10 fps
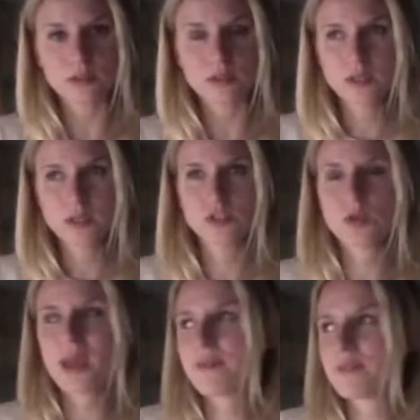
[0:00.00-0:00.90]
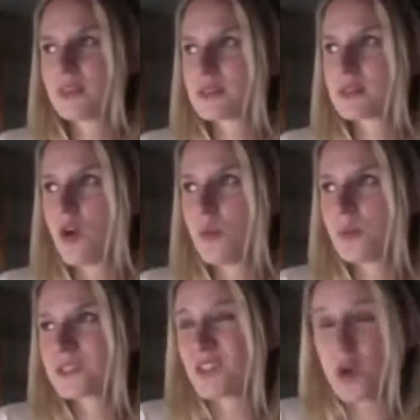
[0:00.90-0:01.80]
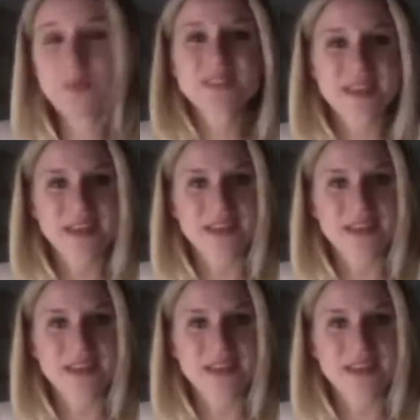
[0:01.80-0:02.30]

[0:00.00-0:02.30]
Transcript: Do you have this it's almost like a